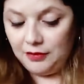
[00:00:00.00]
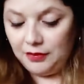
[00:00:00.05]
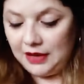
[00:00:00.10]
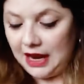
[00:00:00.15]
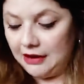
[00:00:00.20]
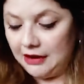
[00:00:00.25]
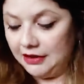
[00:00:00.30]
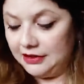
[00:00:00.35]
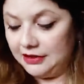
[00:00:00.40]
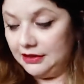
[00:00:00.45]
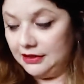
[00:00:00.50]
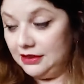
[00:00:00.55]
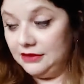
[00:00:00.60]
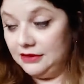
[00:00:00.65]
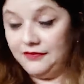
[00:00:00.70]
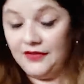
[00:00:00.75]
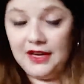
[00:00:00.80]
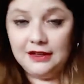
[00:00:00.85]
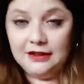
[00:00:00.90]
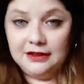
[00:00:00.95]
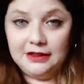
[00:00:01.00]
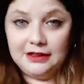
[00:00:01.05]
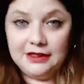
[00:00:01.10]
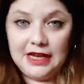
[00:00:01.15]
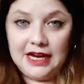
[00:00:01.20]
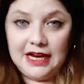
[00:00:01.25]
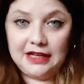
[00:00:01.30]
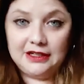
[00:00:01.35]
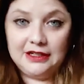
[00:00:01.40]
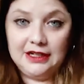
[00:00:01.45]
characters as villains
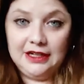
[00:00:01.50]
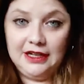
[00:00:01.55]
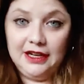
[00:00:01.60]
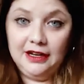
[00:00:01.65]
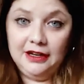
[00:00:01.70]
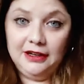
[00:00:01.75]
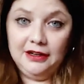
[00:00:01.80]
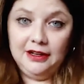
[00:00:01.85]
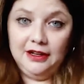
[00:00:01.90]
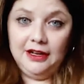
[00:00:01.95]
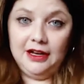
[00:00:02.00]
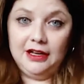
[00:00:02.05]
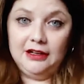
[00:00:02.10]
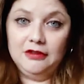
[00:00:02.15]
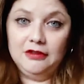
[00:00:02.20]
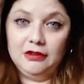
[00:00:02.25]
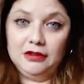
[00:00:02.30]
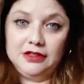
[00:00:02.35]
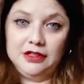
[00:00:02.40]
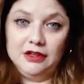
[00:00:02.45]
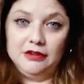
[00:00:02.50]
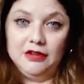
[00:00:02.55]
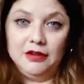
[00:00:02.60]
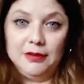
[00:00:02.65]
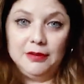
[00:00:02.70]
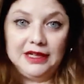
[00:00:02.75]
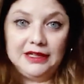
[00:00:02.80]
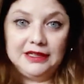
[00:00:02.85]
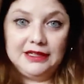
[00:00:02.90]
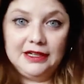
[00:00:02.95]
actually, and not so
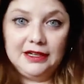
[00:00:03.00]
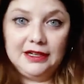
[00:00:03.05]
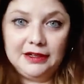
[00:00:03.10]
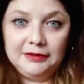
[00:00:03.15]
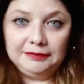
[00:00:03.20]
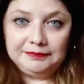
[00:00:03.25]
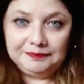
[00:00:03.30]
romantic.